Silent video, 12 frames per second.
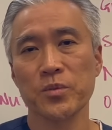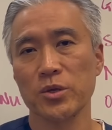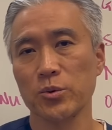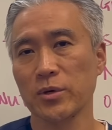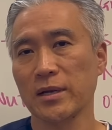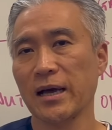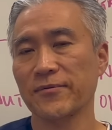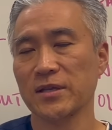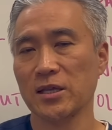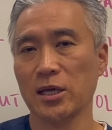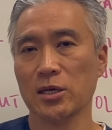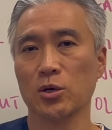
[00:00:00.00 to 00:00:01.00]
You would have
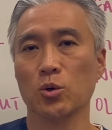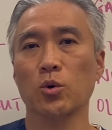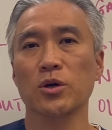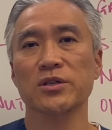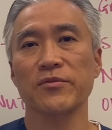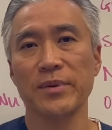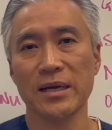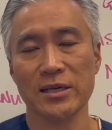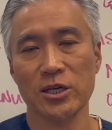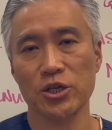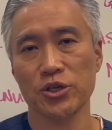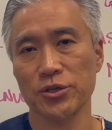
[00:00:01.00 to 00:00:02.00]
to take a course of
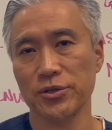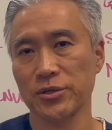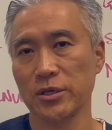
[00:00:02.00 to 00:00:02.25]
medications